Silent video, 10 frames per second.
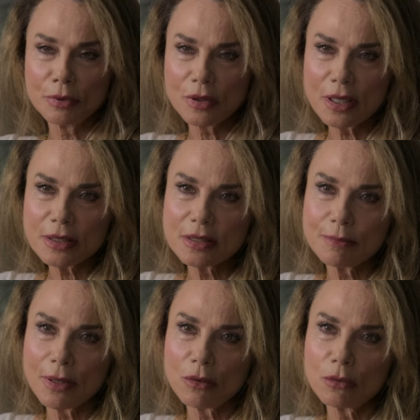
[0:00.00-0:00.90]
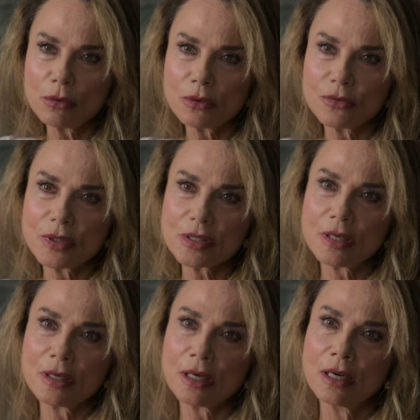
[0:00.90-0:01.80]
Instead, Katra
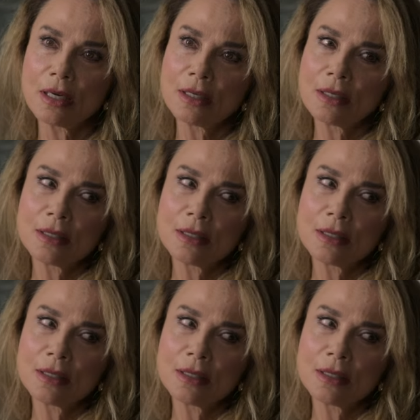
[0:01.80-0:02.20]
admires Anna's